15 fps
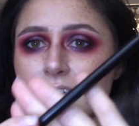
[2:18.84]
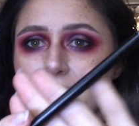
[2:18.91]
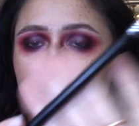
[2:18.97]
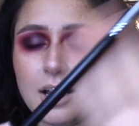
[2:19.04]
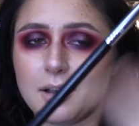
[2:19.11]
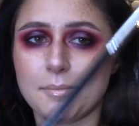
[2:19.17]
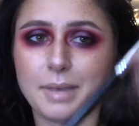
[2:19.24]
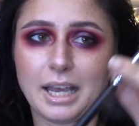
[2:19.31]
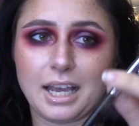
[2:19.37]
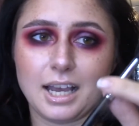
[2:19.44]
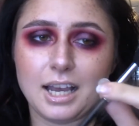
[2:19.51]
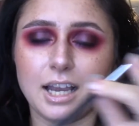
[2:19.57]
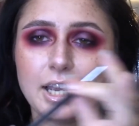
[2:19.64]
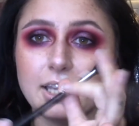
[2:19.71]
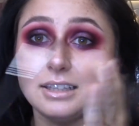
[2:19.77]

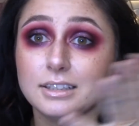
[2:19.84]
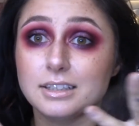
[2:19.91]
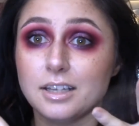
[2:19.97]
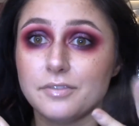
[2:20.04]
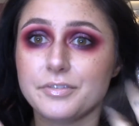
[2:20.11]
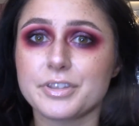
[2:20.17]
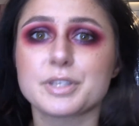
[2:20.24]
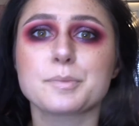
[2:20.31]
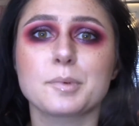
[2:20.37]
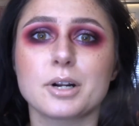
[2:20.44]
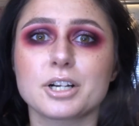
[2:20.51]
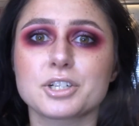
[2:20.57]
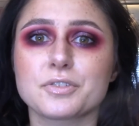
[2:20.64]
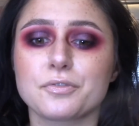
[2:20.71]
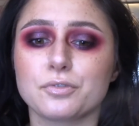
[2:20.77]
I love this
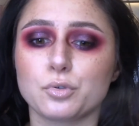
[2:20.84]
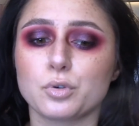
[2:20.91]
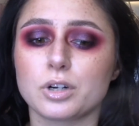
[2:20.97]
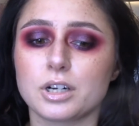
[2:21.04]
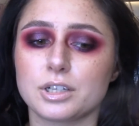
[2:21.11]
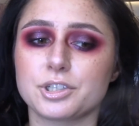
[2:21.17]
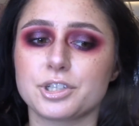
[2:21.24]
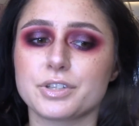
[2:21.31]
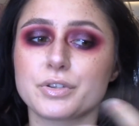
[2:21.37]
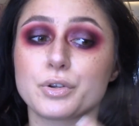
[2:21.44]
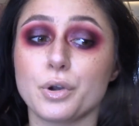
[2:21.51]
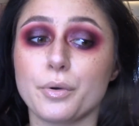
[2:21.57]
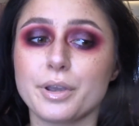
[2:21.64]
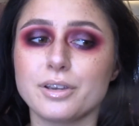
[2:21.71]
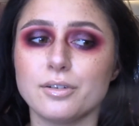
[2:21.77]
brush for just
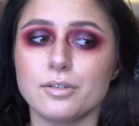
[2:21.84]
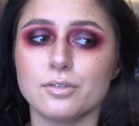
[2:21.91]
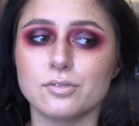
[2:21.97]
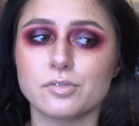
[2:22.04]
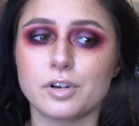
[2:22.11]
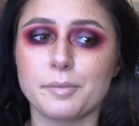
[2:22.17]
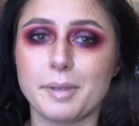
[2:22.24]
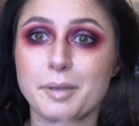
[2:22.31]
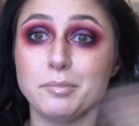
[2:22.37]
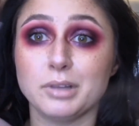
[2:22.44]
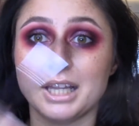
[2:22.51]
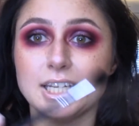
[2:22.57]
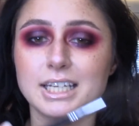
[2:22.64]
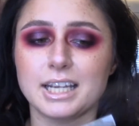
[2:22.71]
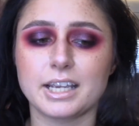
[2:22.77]
going over my
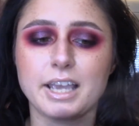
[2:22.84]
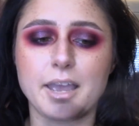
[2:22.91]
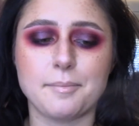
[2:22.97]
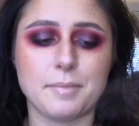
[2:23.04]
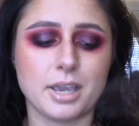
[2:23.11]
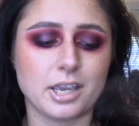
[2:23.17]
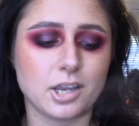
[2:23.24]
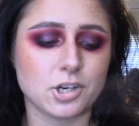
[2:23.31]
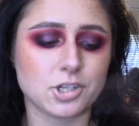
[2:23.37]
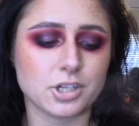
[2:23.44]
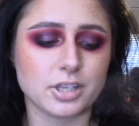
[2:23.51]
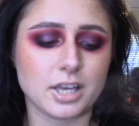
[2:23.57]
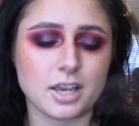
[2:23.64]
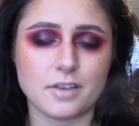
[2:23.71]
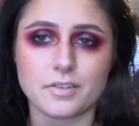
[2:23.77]
blending and making
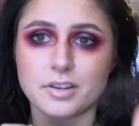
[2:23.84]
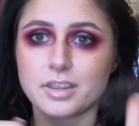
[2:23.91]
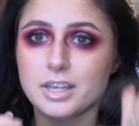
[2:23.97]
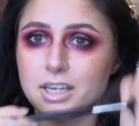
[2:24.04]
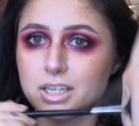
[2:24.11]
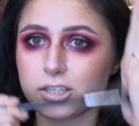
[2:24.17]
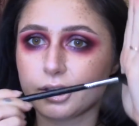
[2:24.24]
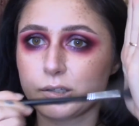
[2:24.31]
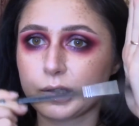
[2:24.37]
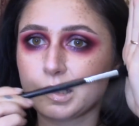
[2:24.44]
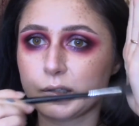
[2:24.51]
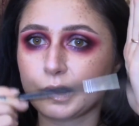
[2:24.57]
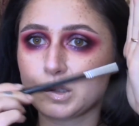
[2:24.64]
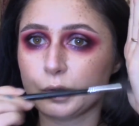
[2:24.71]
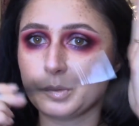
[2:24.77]
sure that everything is
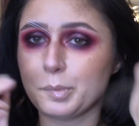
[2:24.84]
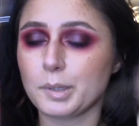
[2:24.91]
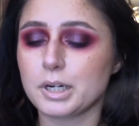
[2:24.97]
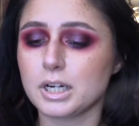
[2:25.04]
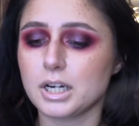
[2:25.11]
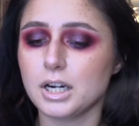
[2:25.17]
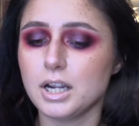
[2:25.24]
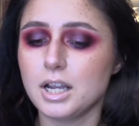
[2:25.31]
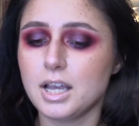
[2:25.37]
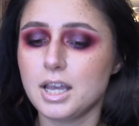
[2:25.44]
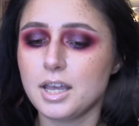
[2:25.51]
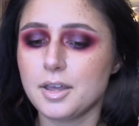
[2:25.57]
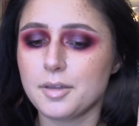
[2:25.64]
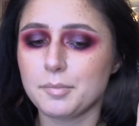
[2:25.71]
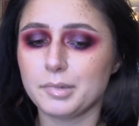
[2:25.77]
super
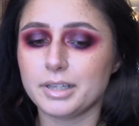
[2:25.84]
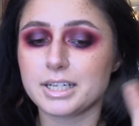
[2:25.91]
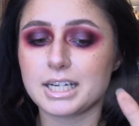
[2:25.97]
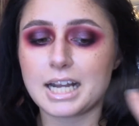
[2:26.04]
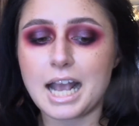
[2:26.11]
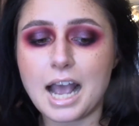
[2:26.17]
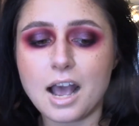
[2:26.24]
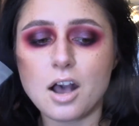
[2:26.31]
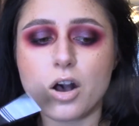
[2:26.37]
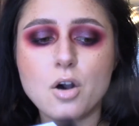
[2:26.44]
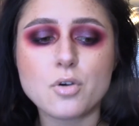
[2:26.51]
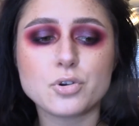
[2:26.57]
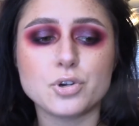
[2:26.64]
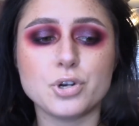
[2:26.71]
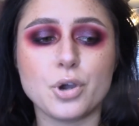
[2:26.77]
blended
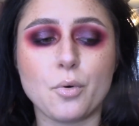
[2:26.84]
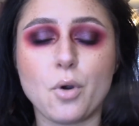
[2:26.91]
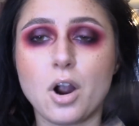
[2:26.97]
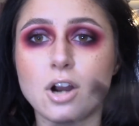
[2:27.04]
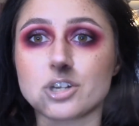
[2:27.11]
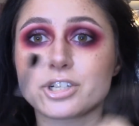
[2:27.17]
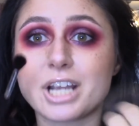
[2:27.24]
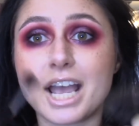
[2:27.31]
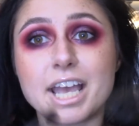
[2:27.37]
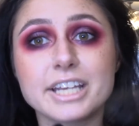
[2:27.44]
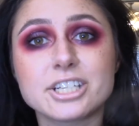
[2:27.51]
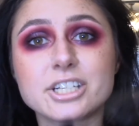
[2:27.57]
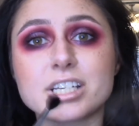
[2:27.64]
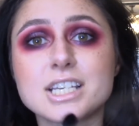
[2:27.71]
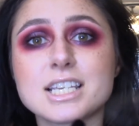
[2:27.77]
out, no harsh
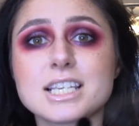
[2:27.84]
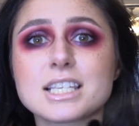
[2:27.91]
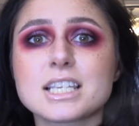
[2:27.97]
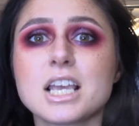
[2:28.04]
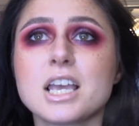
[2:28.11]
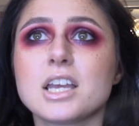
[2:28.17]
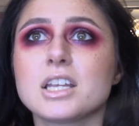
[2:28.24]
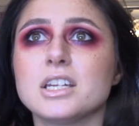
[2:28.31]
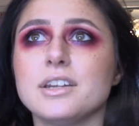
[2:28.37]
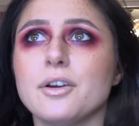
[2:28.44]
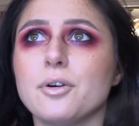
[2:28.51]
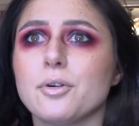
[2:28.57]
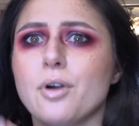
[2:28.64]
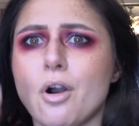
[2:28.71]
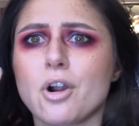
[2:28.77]
edges,
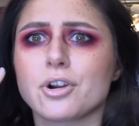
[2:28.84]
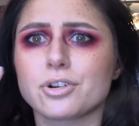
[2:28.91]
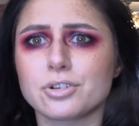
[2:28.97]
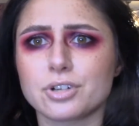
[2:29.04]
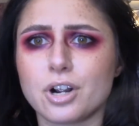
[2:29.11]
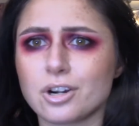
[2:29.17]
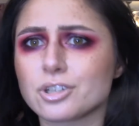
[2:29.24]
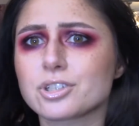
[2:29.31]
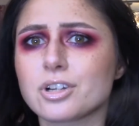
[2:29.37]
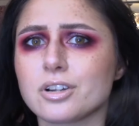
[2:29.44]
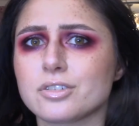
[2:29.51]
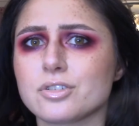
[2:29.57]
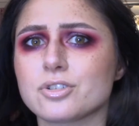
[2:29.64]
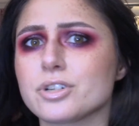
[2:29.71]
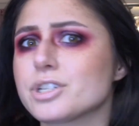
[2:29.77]
no harsh
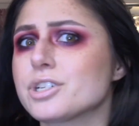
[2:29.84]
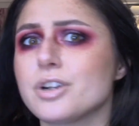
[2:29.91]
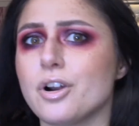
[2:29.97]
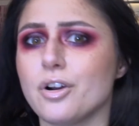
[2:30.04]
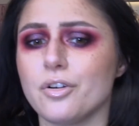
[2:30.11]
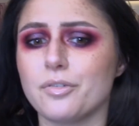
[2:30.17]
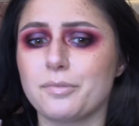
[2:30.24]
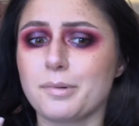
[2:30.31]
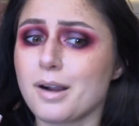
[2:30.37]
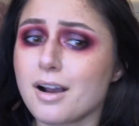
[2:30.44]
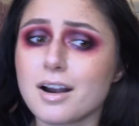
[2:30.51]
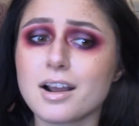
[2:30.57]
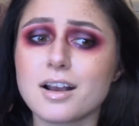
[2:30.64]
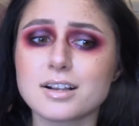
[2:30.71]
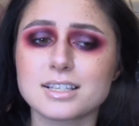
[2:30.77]
concentration of
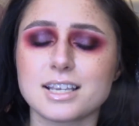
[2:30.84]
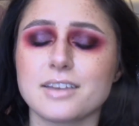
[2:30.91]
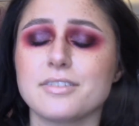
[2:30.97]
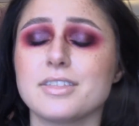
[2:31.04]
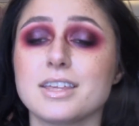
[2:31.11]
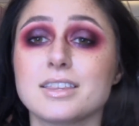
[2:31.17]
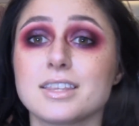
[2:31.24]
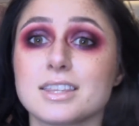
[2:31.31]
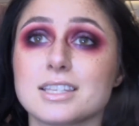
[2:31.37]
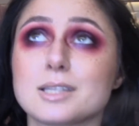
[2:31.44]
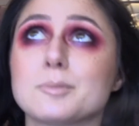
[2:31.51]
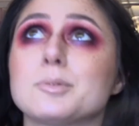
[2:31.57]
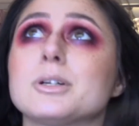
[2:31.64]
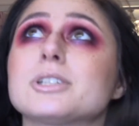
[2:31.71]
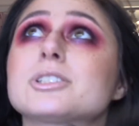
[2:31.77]
product. I think that
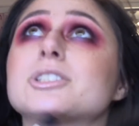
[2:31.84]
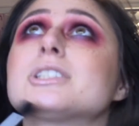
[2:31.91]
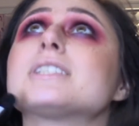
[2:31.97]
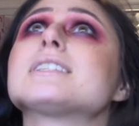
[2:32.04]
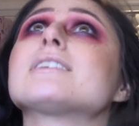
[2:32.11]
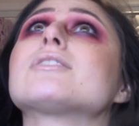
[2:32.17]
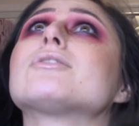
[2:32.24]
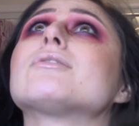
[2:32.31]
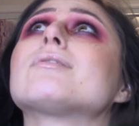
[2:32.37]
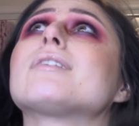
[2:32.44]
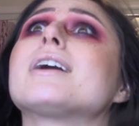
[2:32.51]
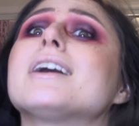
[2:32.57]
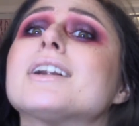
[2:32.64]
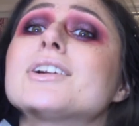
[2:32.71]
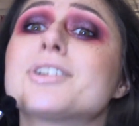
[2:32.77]
this brush does a
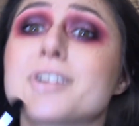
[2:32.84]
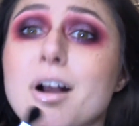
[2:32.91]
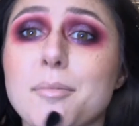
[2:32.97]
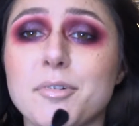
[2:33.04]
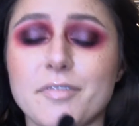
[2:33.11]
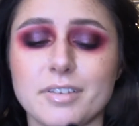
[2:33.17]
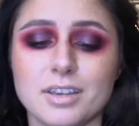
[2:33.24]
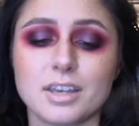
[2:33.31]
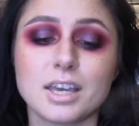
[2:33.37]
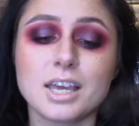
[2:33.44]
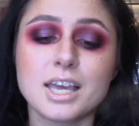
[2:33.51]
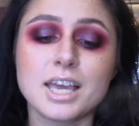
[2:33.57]
great job of it.